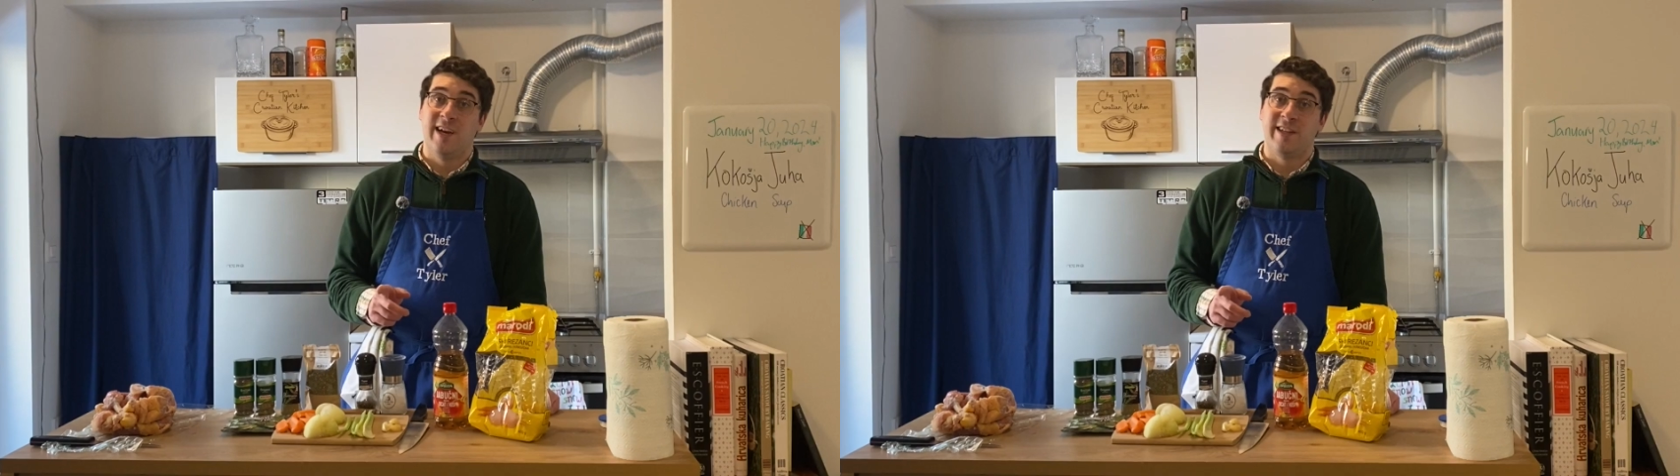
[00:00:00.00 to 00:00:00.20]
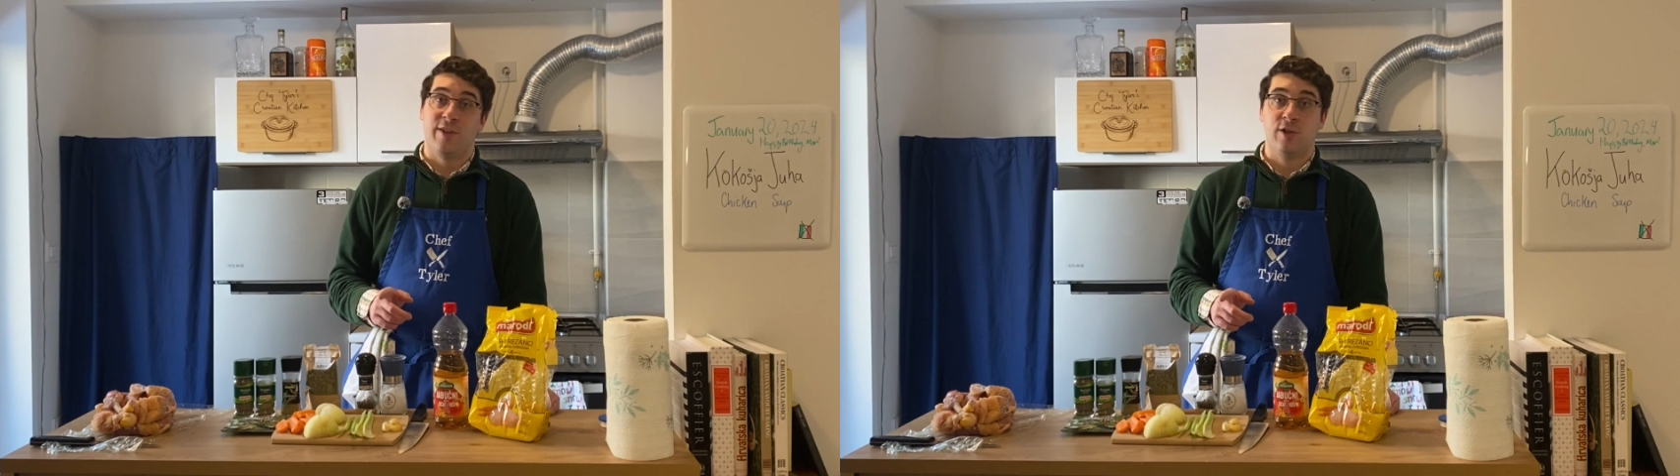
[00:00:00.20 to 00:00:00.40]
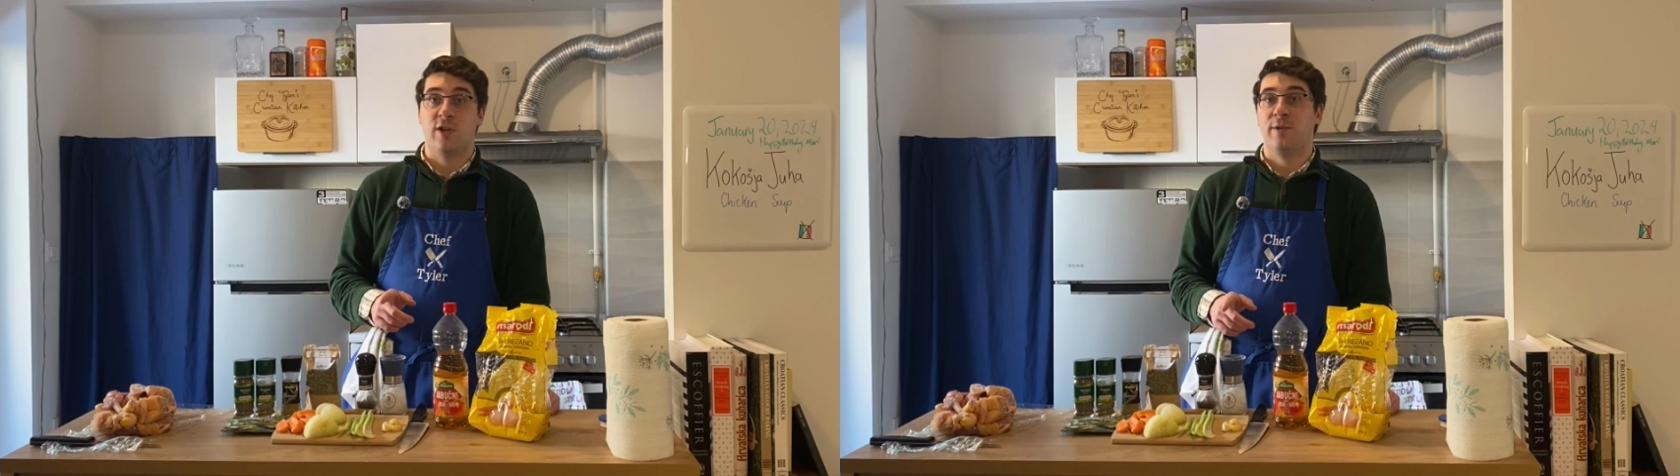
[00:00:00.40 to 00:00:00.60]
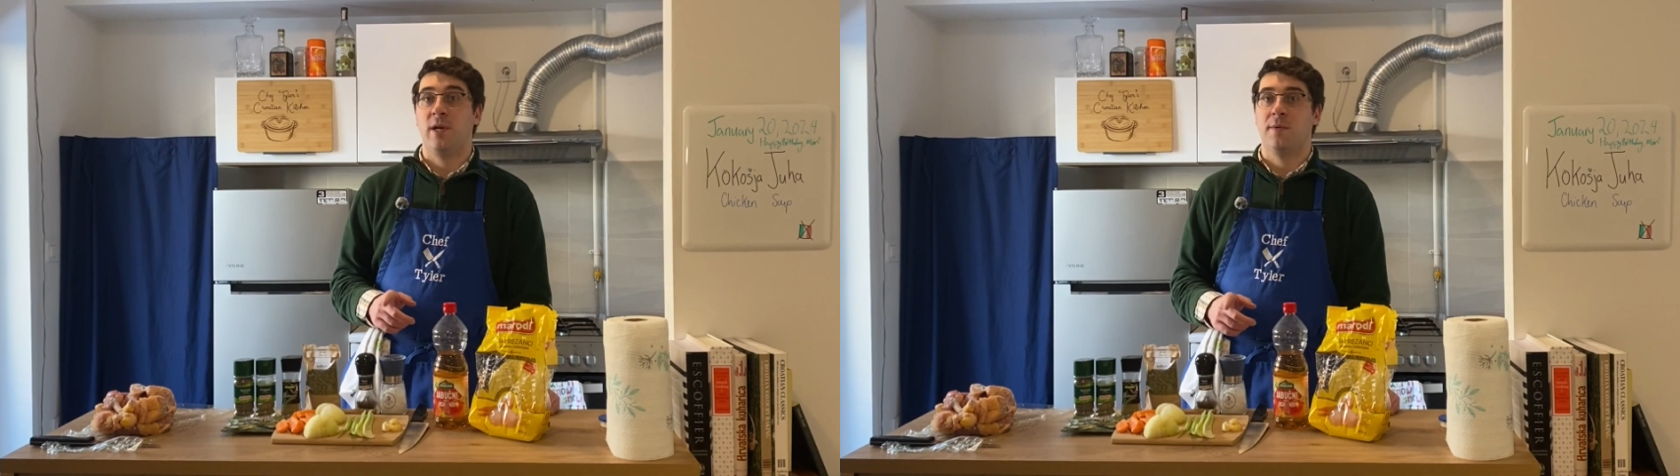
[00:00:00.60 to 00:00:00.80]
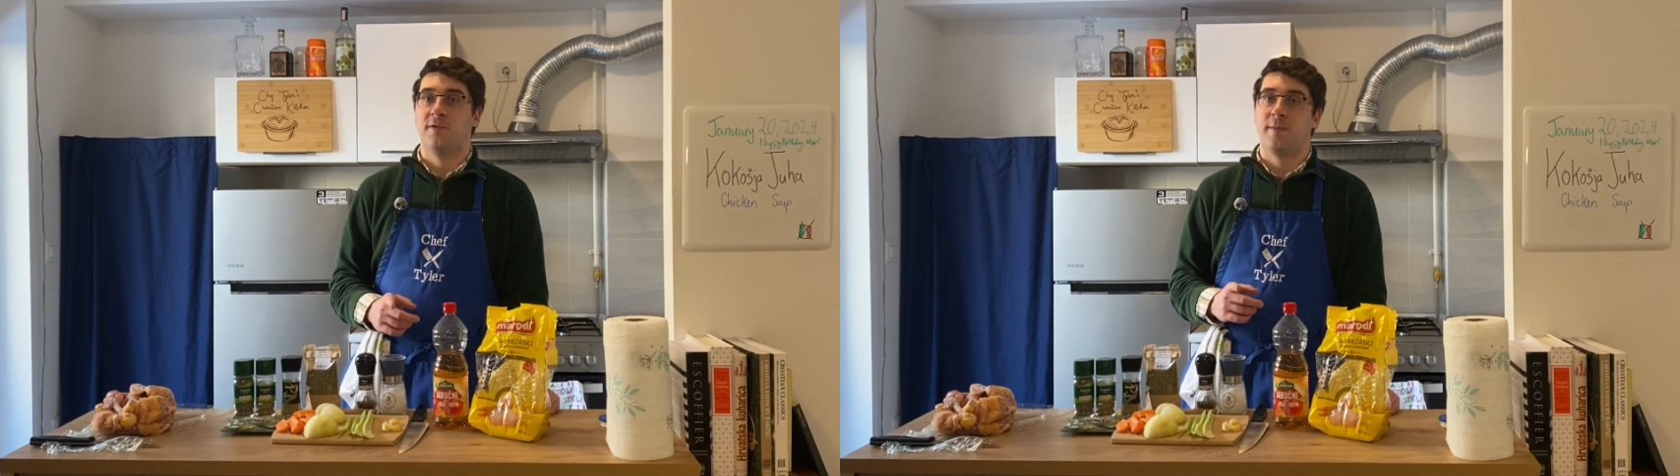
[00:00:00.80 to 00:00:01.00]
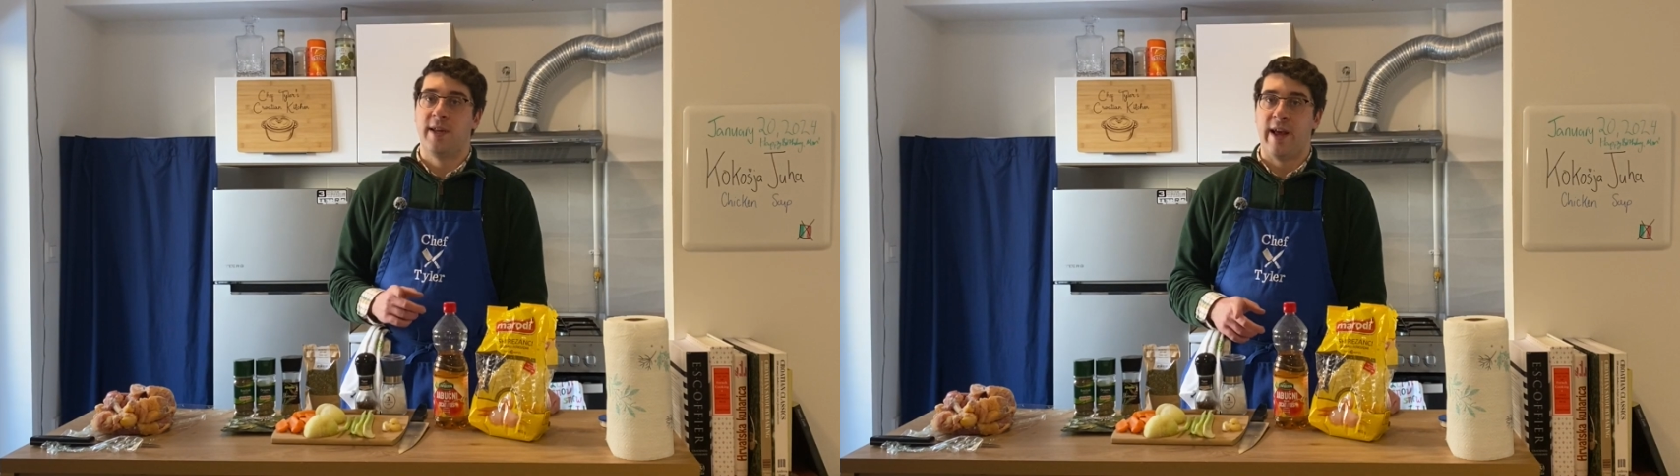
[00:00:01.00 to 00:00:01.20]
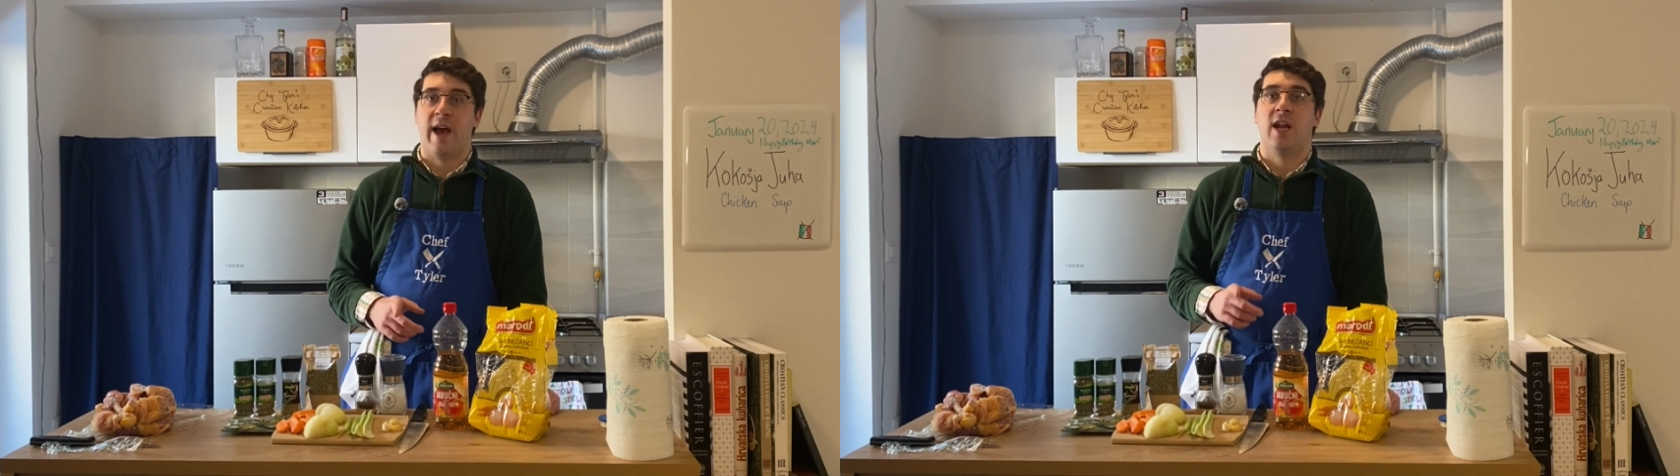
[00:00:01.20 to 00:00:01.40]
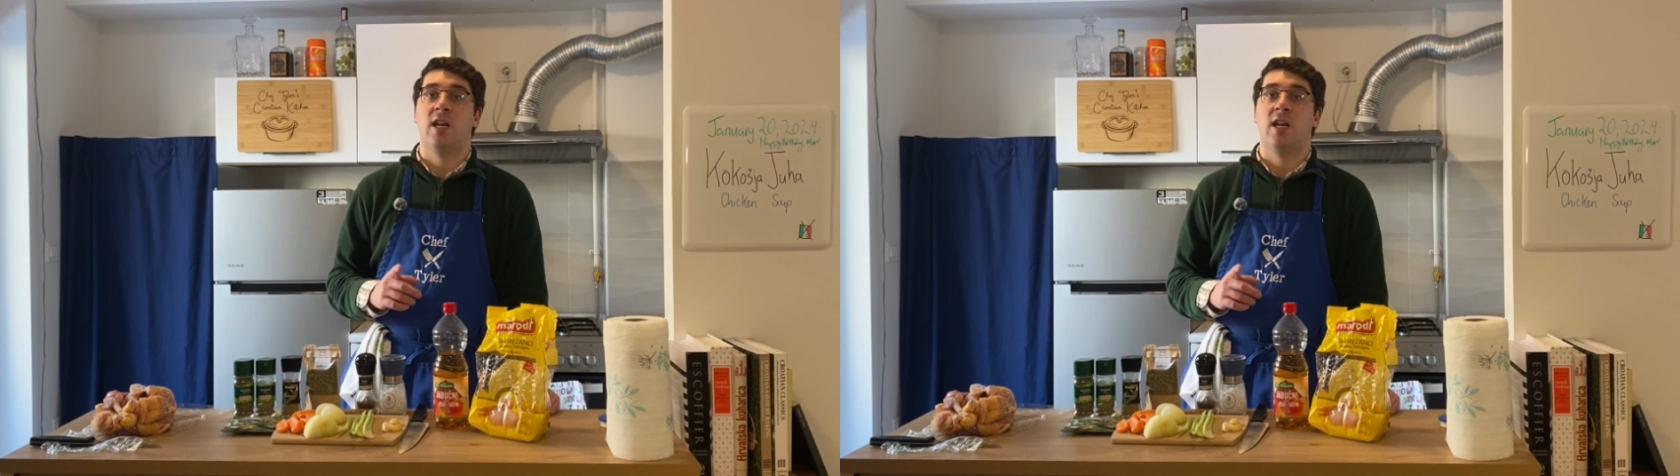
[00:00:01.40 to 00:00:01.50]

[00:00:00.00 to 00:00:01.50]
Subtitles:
Now this recipe comes from my dad,